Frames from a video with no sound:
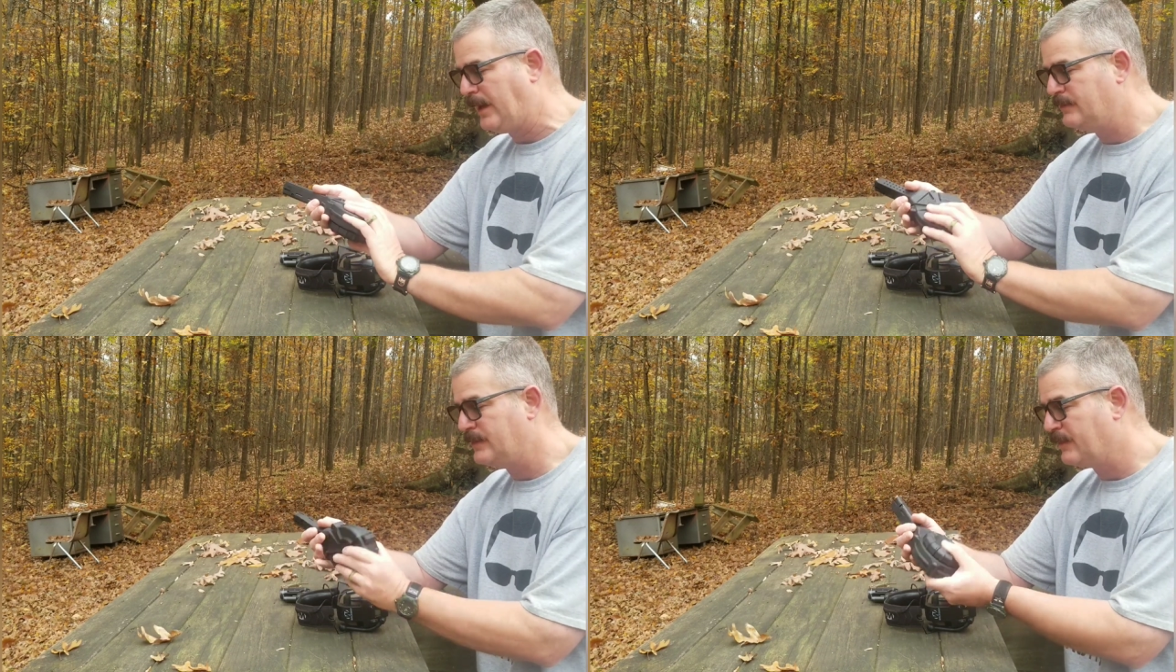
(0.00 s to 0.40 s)

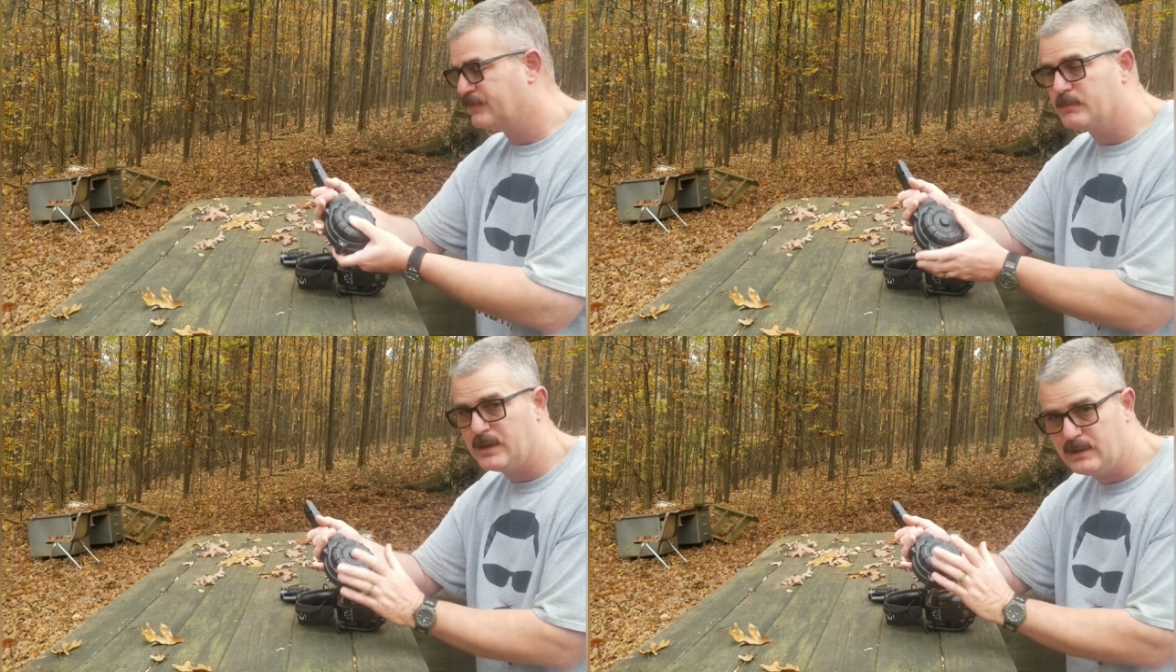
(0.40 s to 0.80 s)
Not
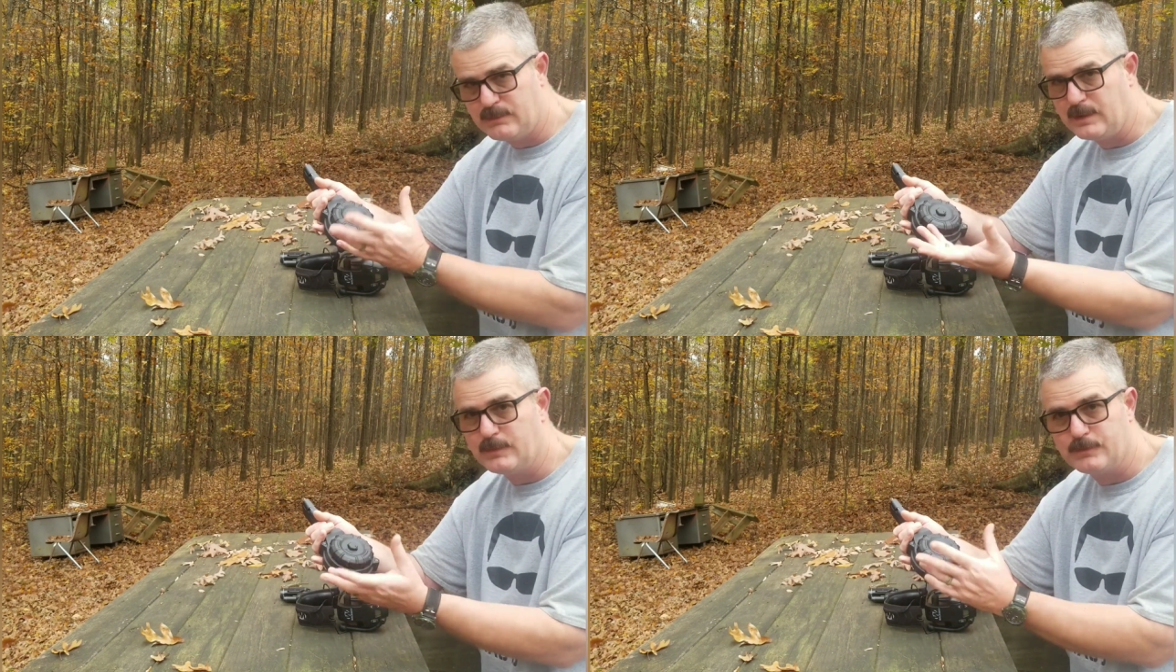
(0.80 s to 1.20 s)
for me,
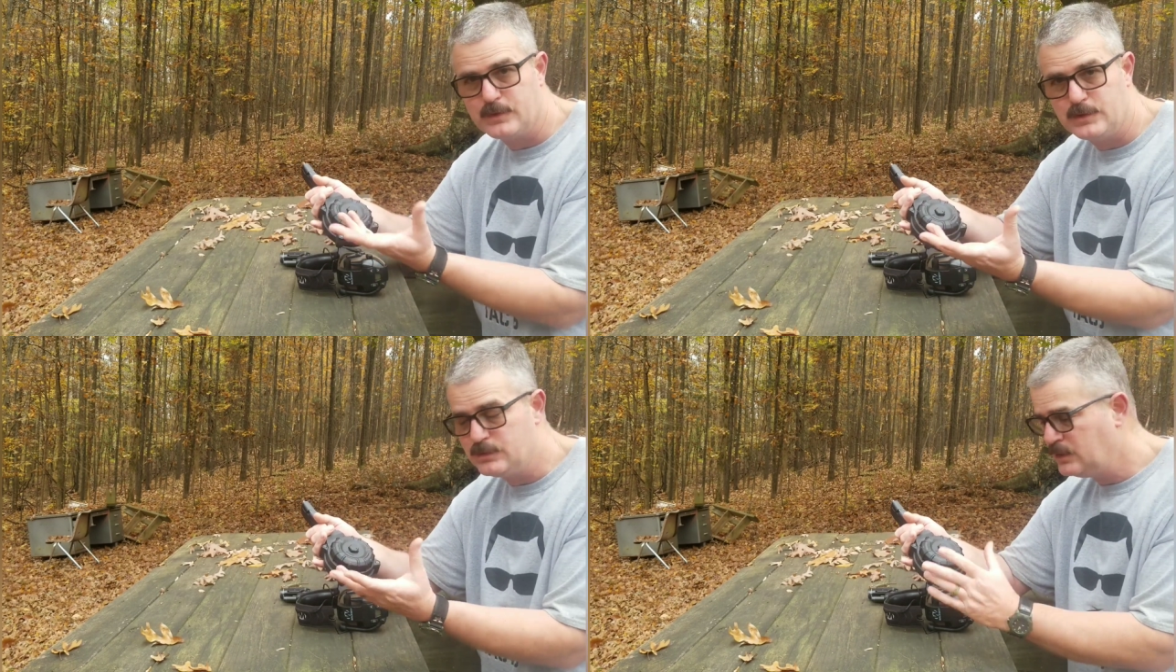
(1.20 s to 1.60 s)
maybe for
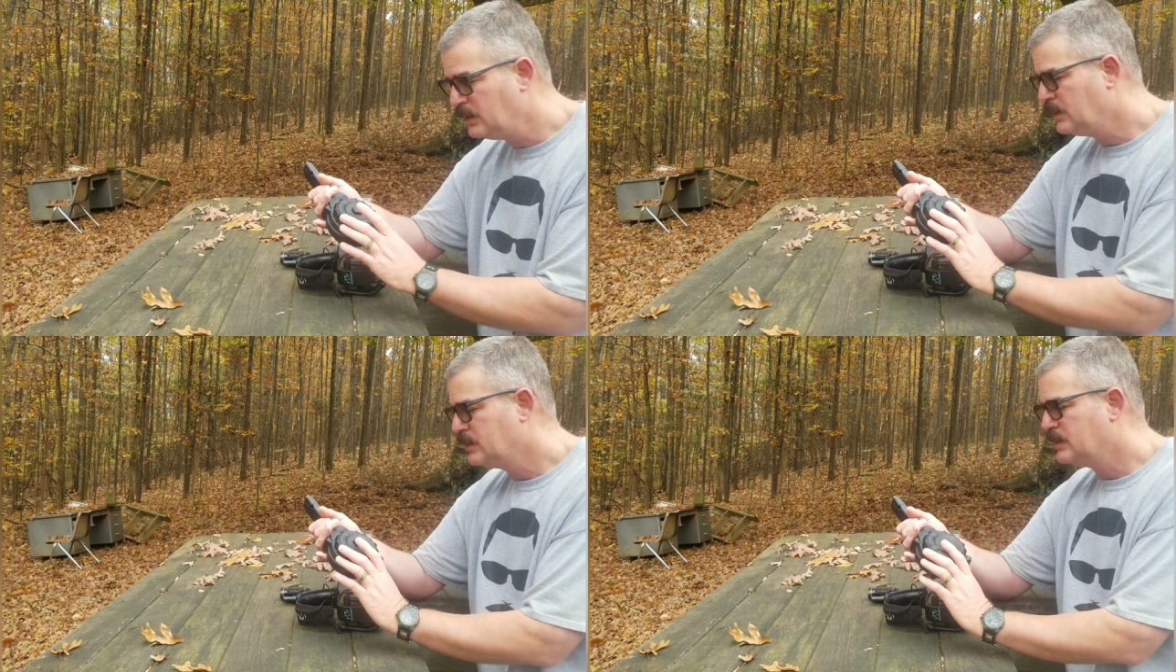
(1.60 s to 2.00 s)
you.
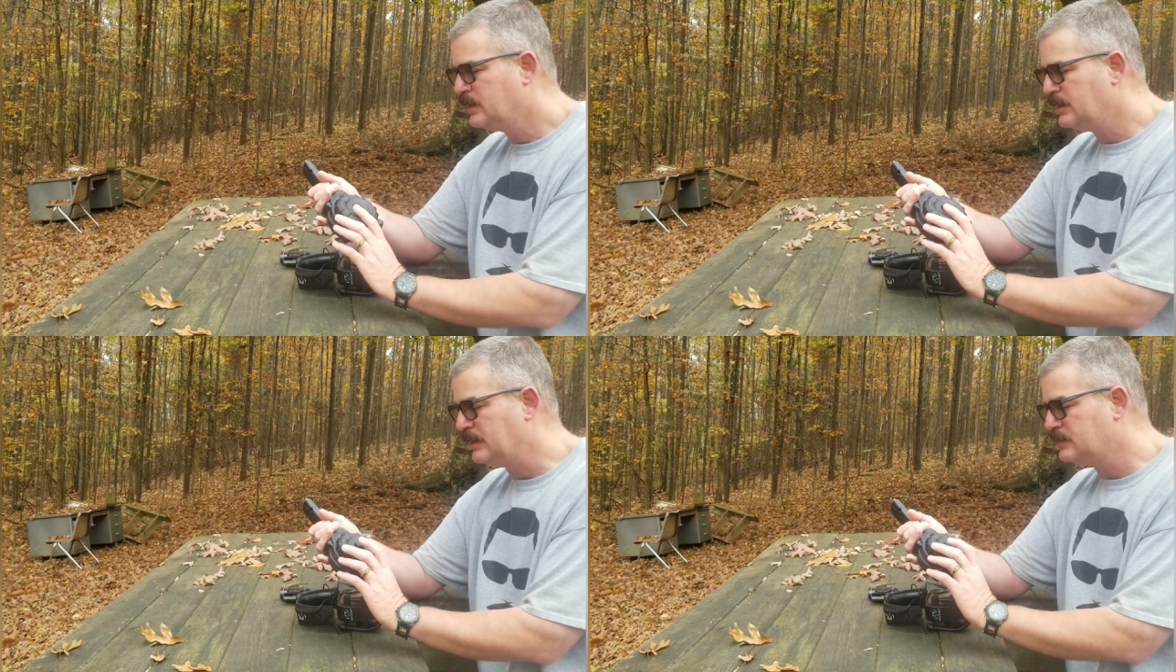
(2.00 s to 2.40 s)

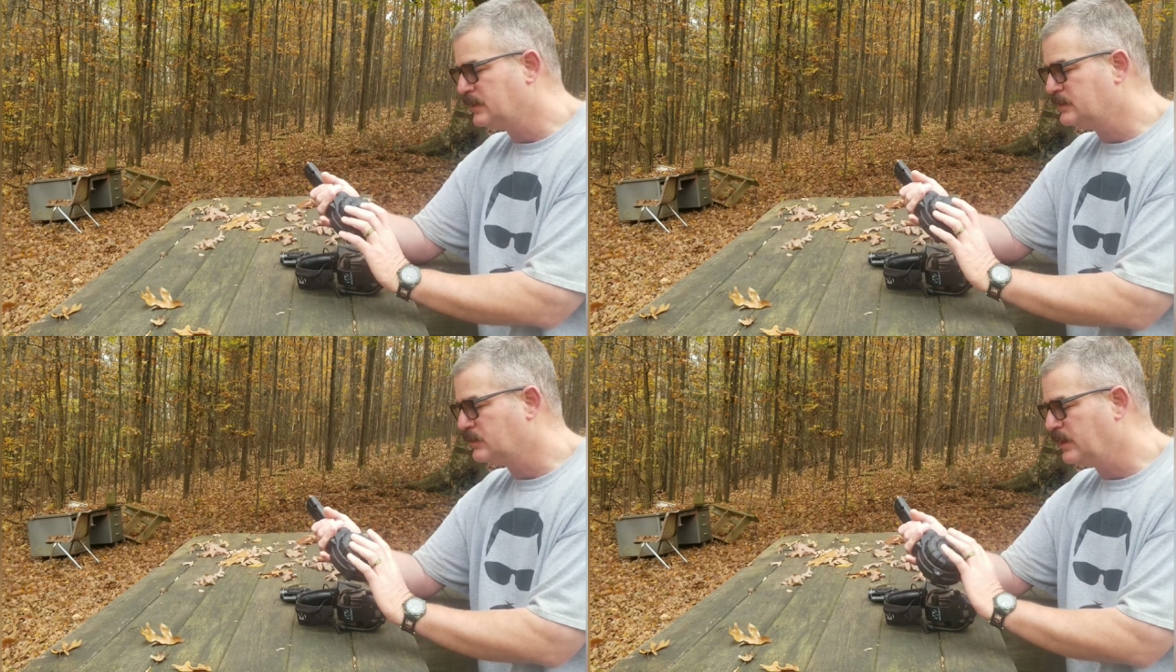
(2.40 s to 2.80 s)

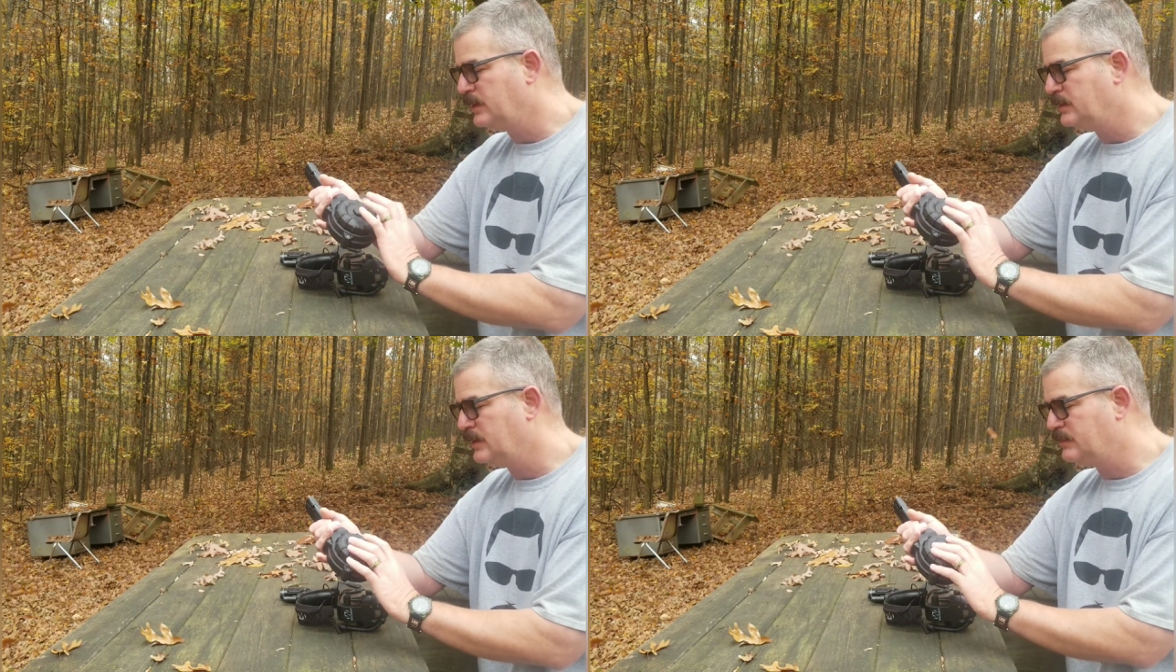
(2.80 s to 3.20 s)
That's
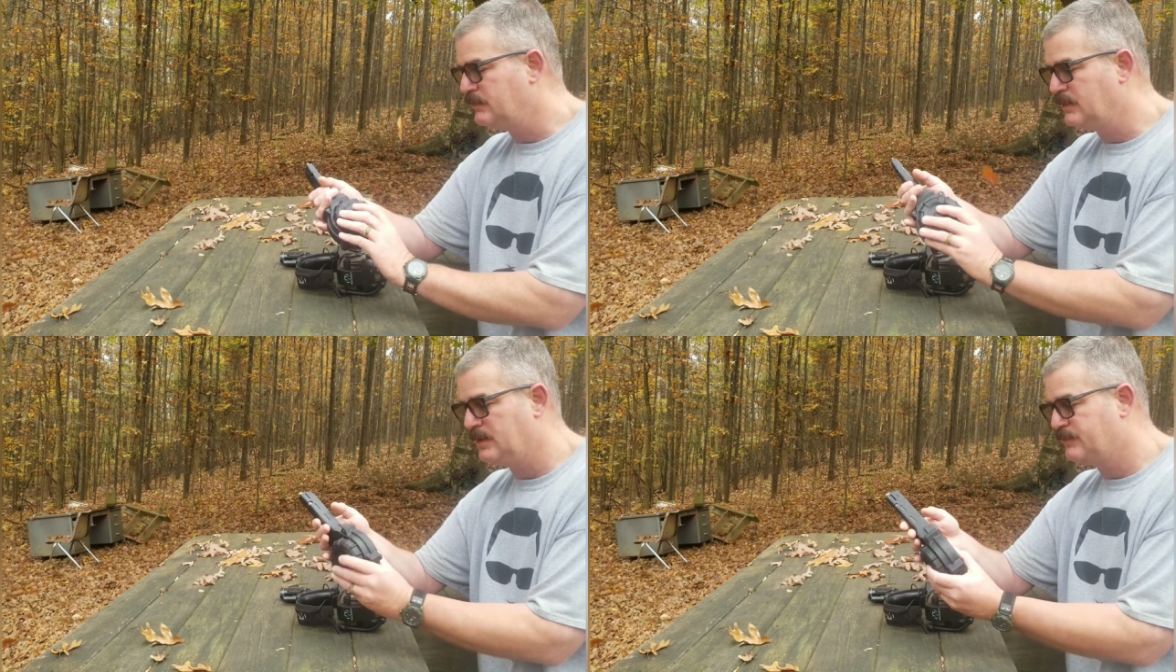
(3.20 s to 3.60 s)
great, and
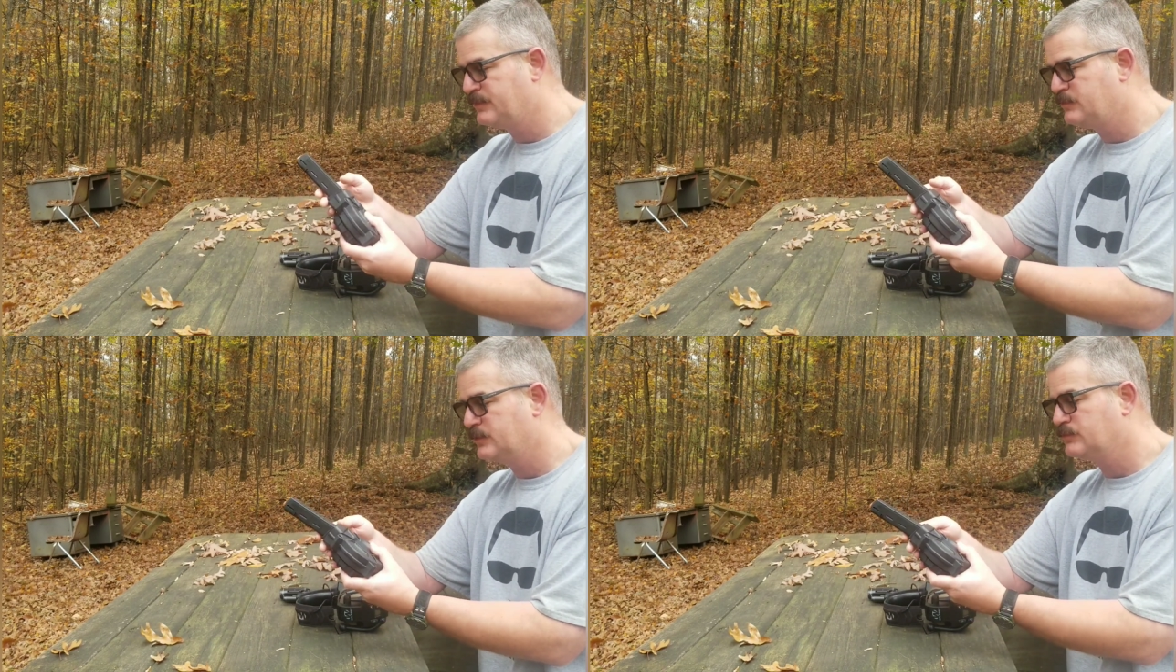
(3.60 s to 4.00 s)
if
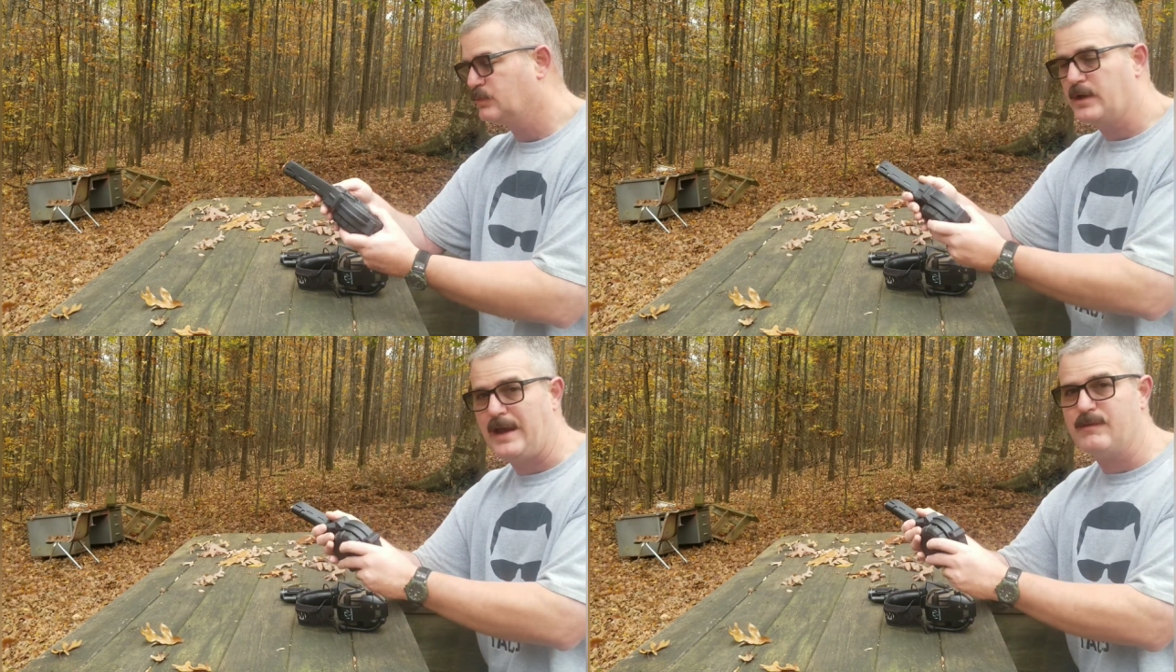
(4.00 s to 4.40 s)
you just
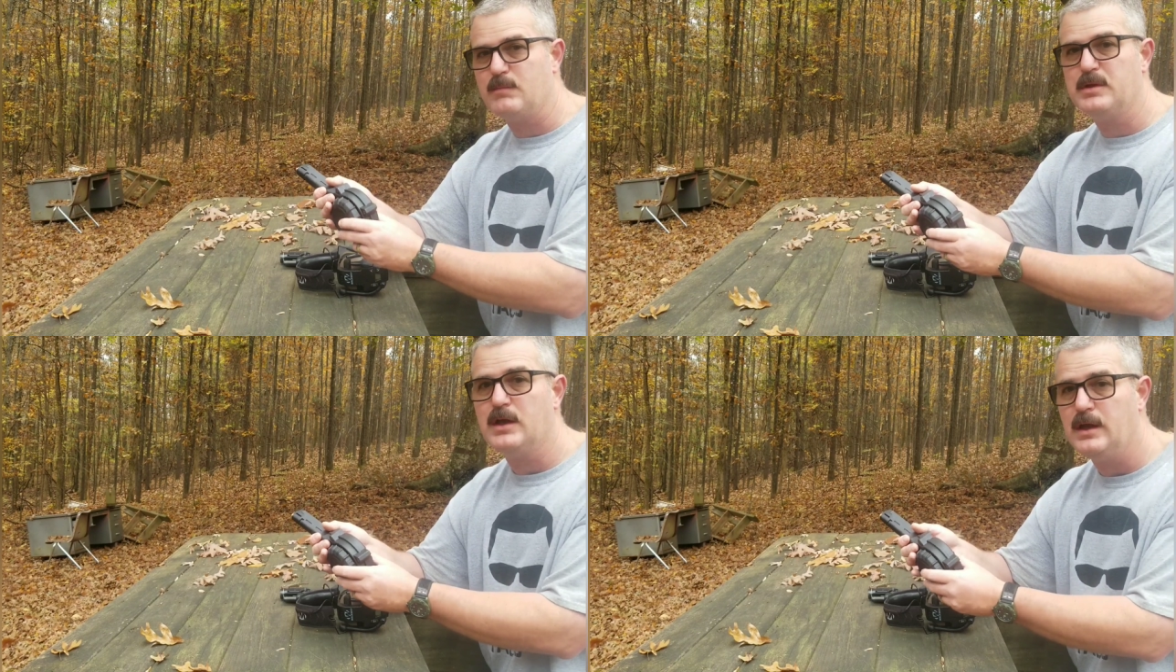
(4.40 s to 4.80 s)
want to have
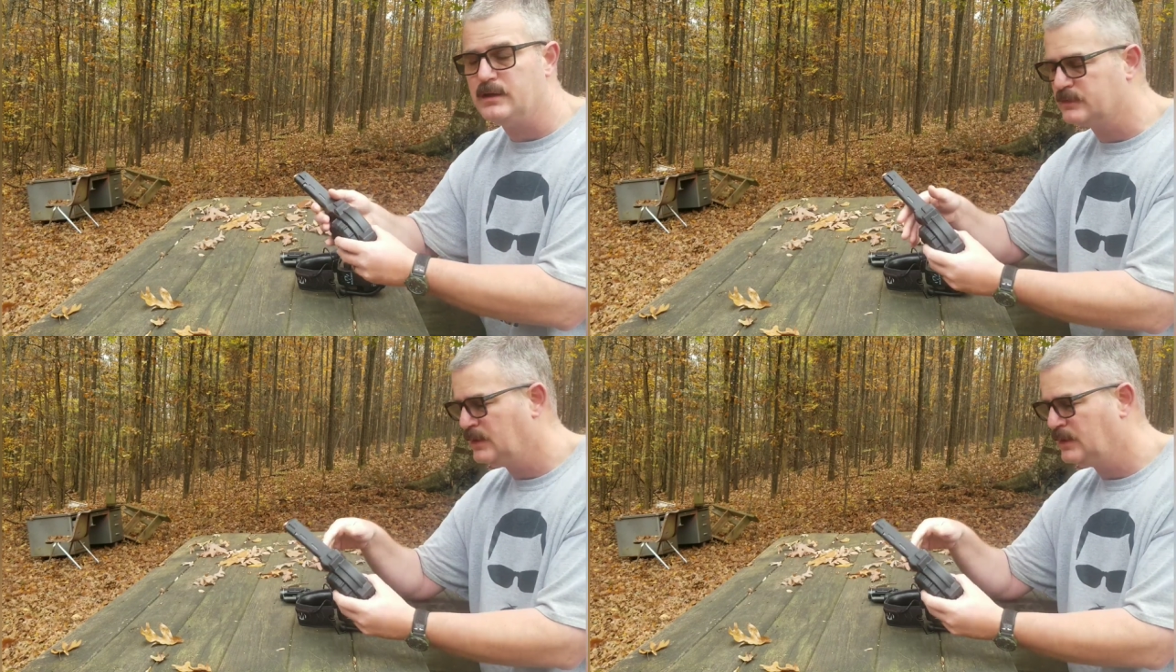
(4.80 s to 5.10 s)
it because.